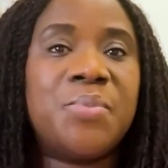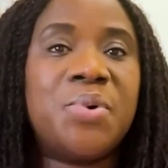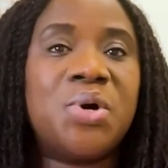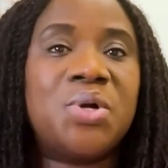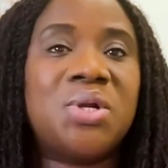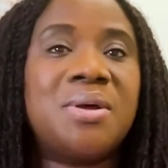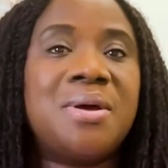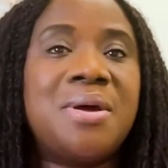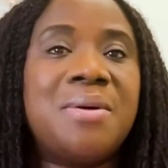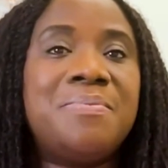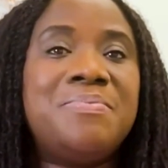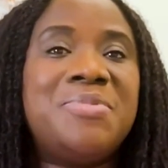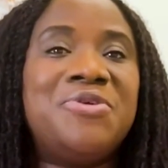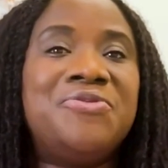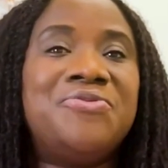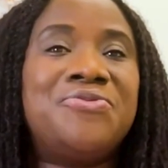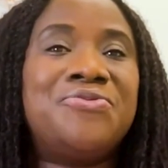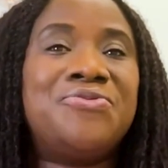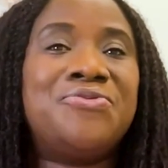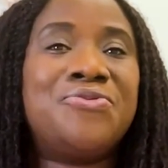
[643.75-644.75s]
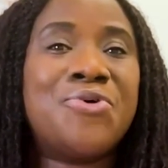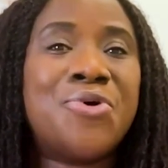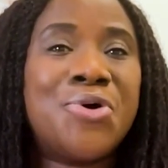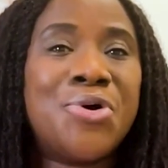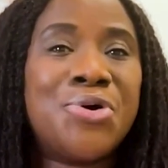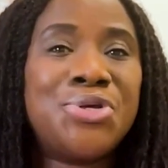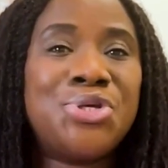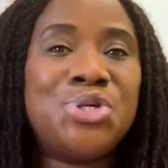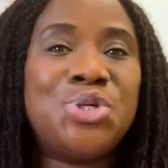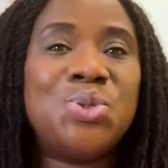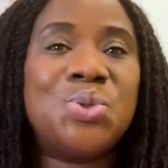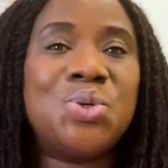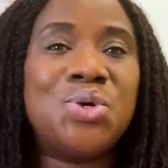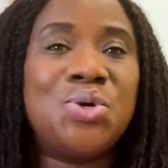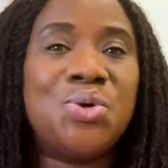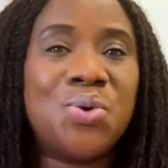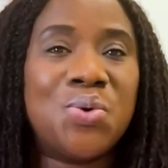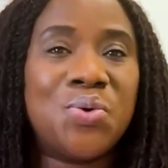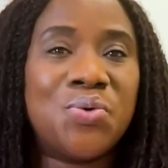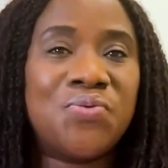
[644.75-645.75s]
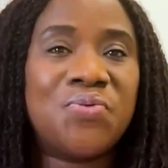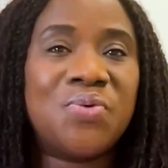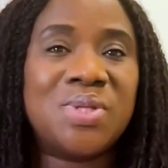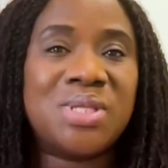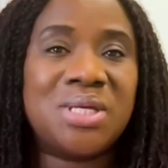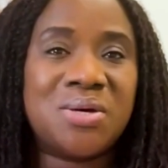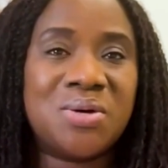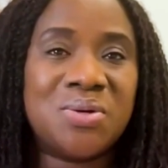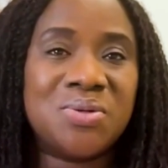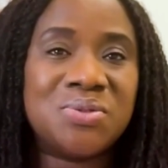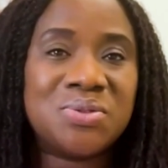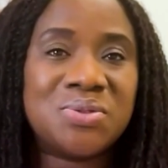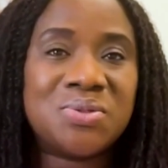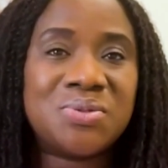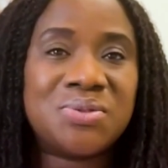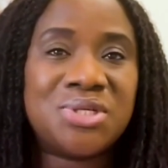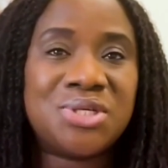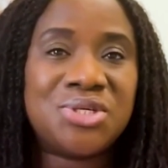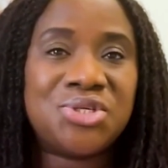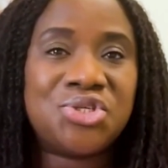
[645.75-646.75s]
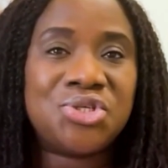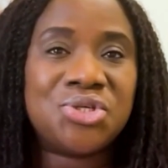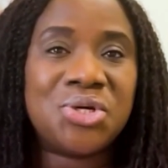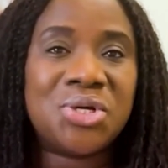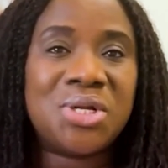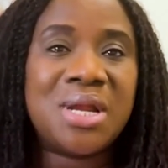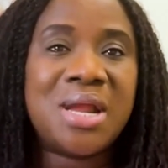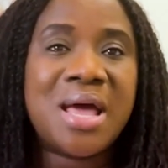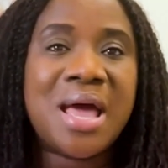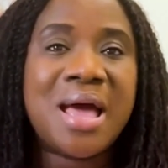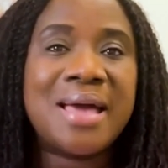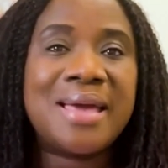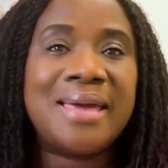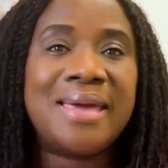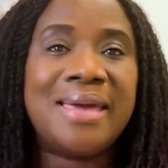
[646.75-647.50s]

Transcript: But before you go for the consultation,